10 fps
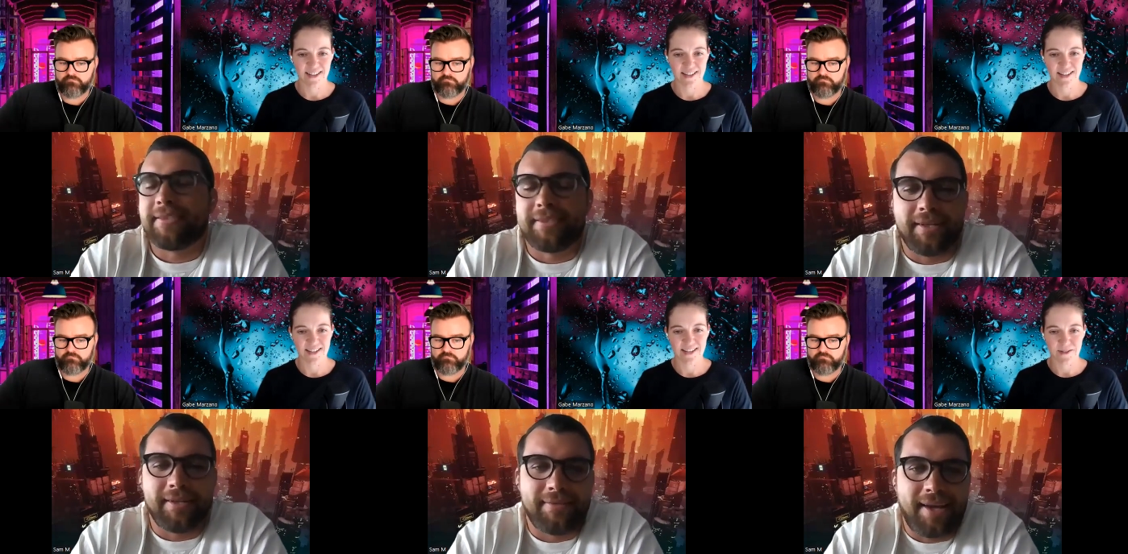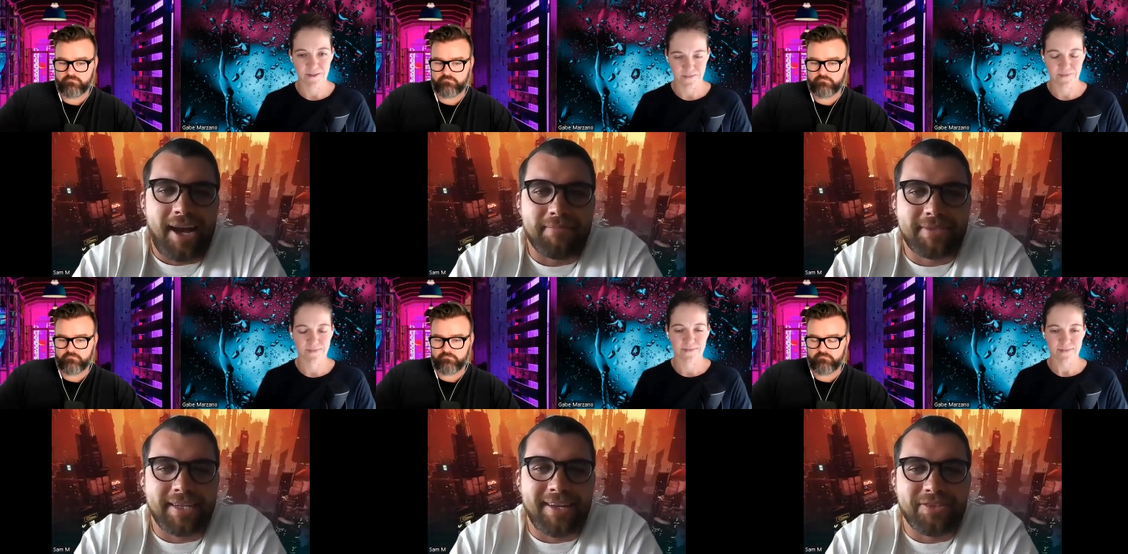Speaker 1: go down to
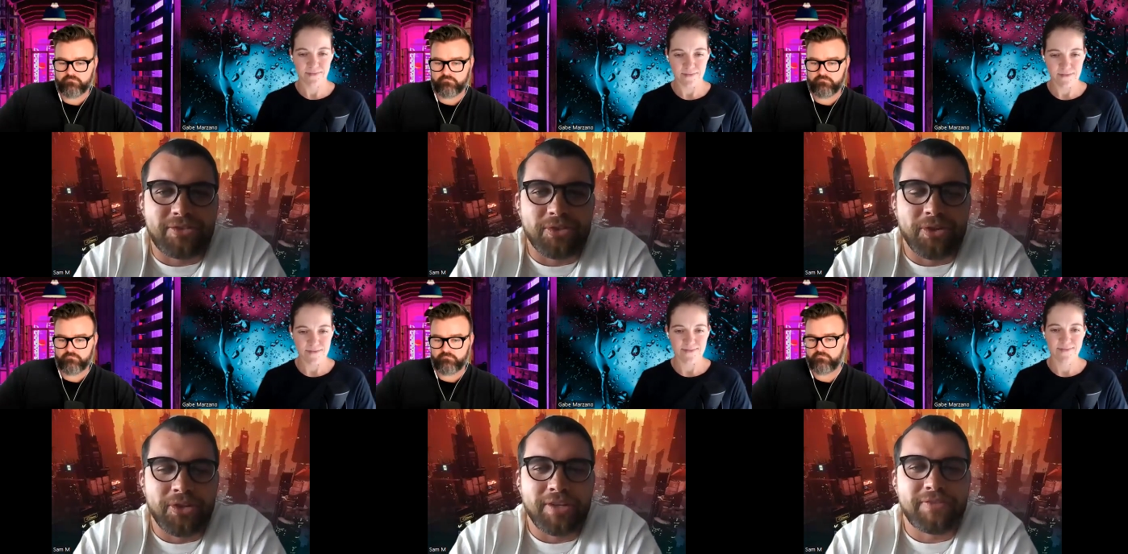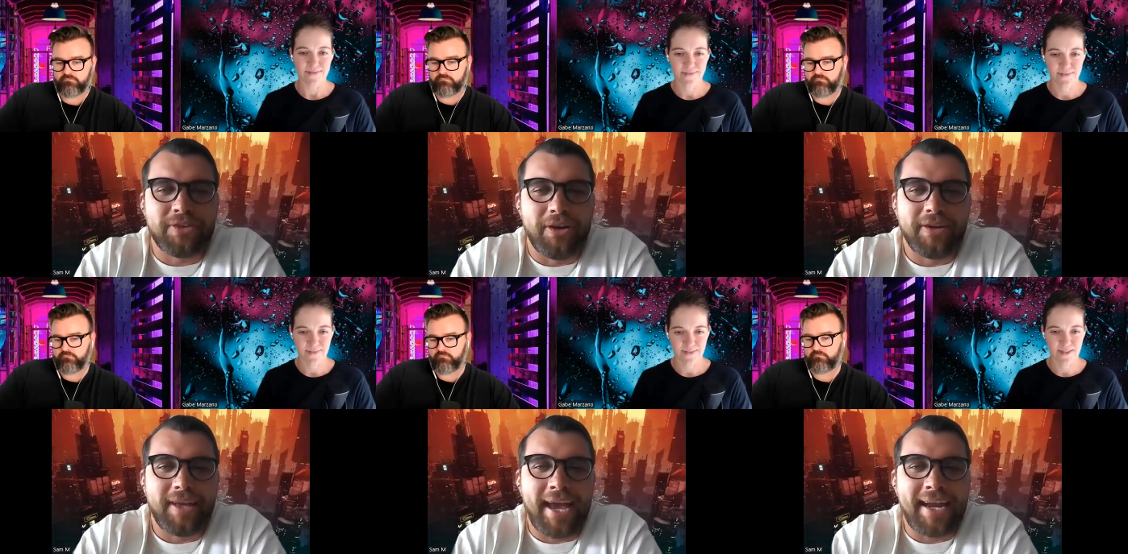RMC Duntroon. You've
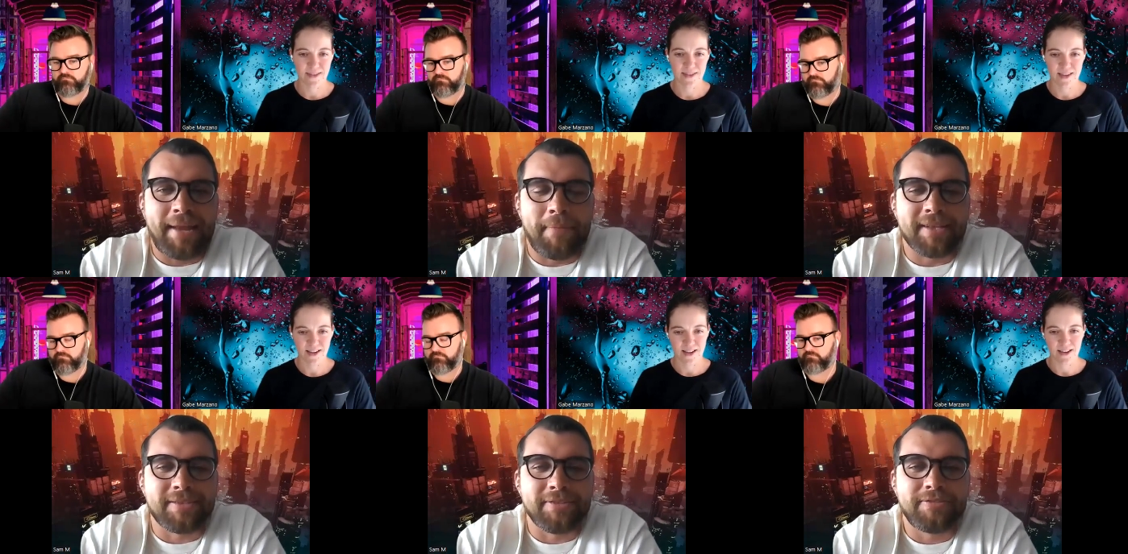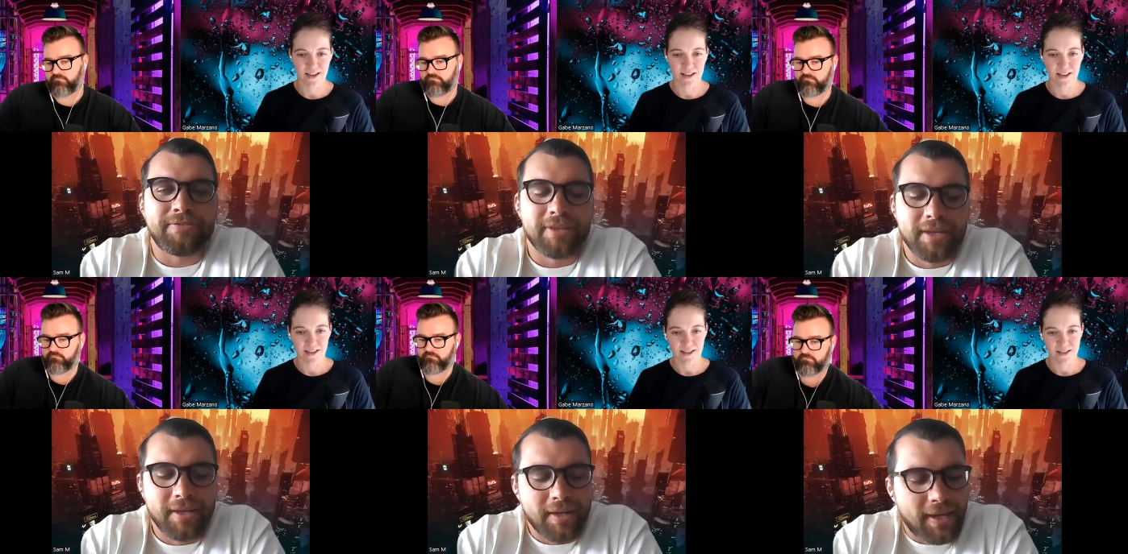got 18 months of
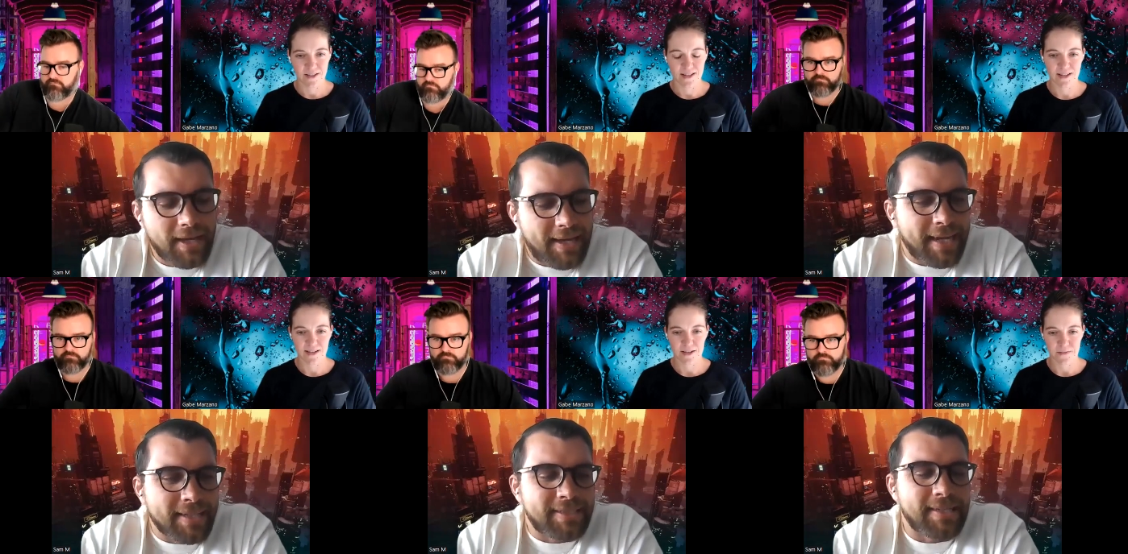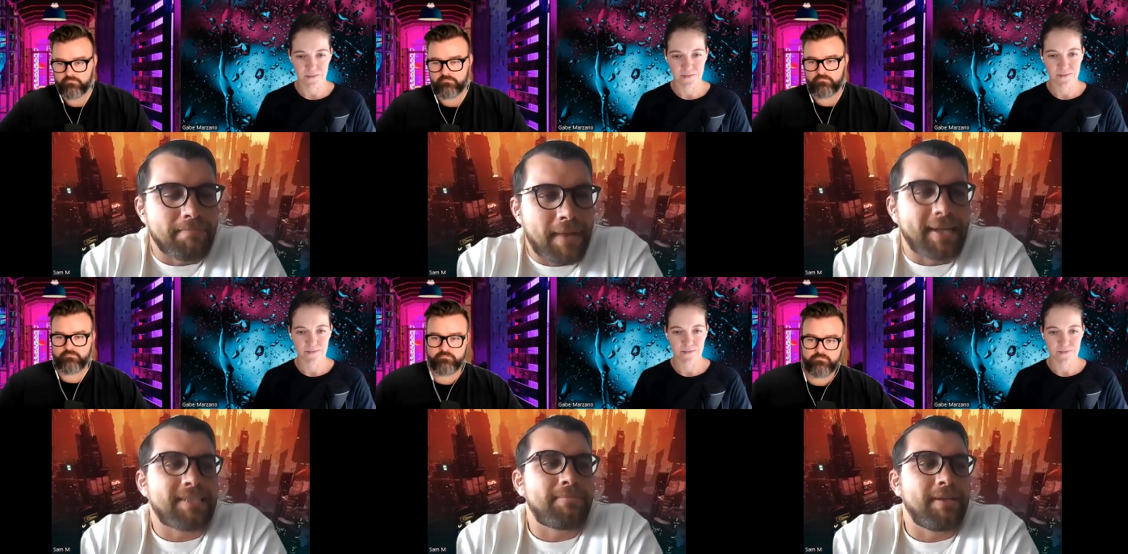
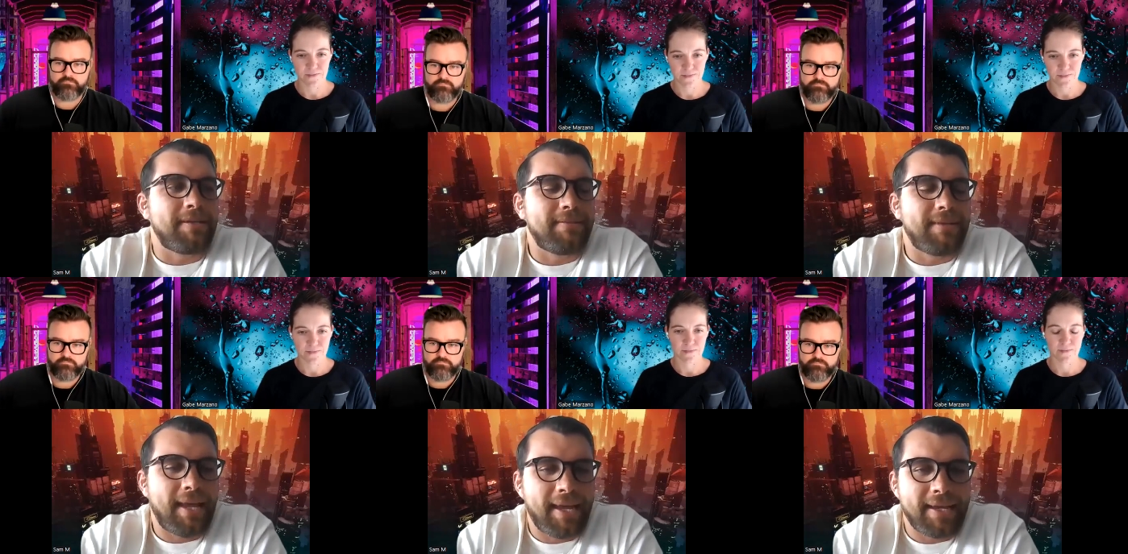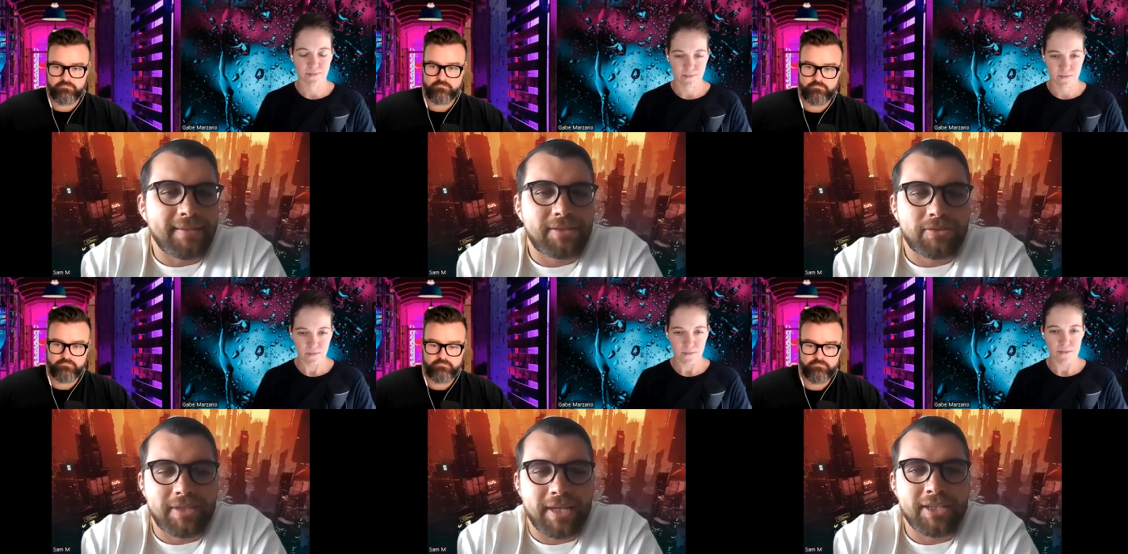leadership, management,
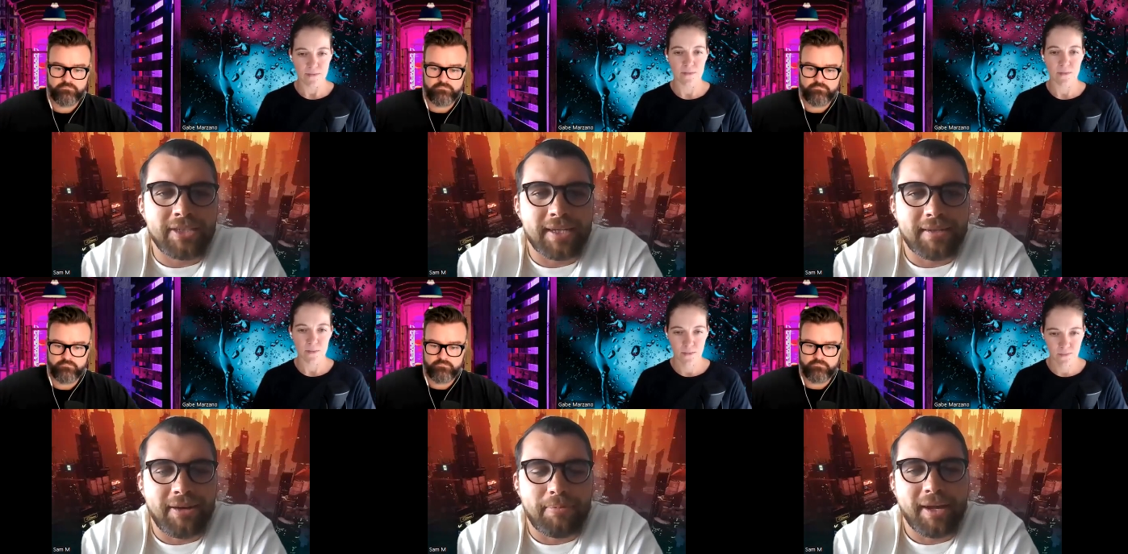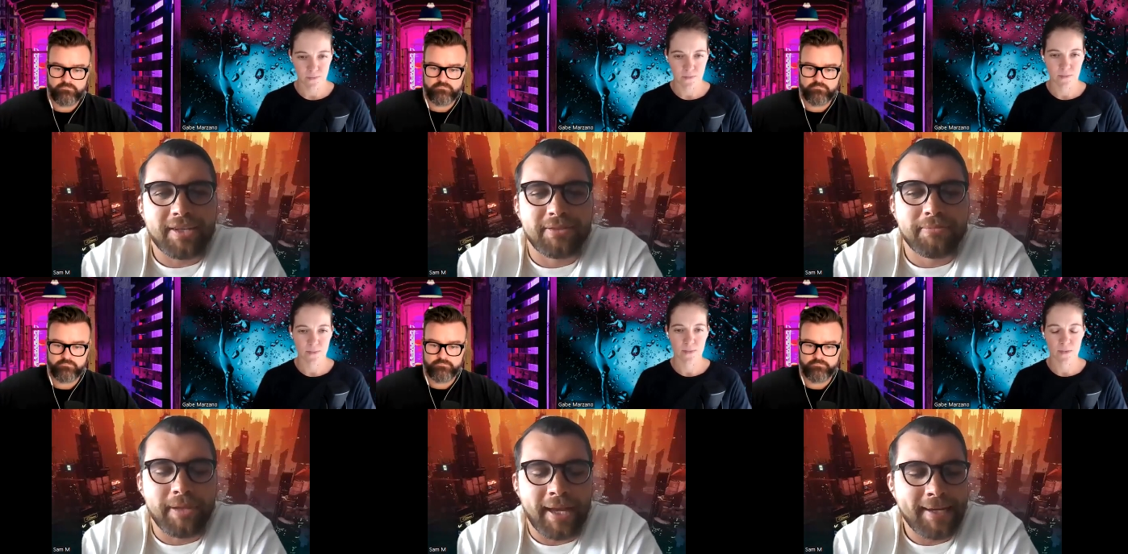and strategic
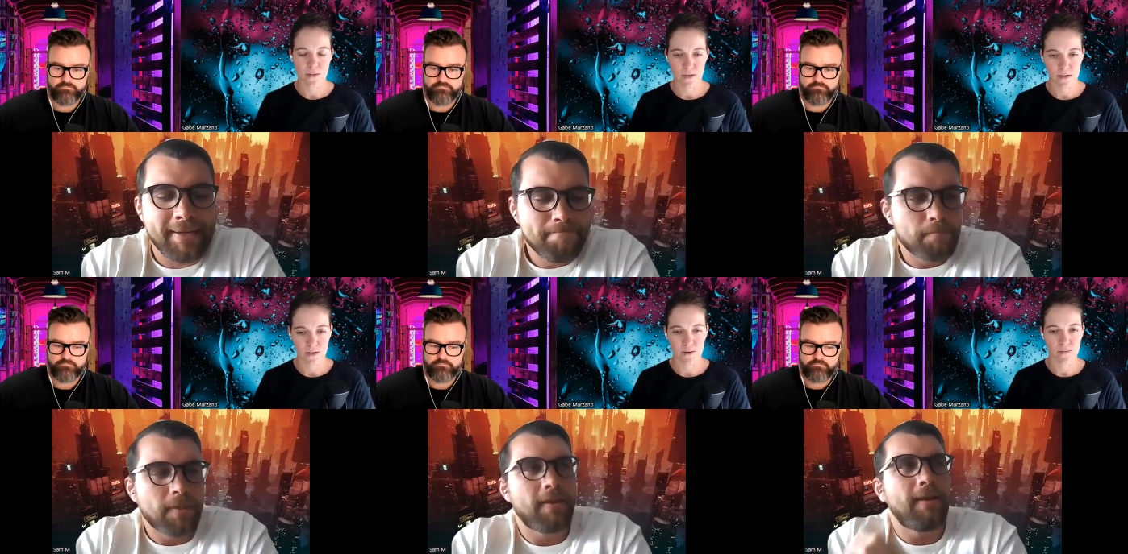operational planning.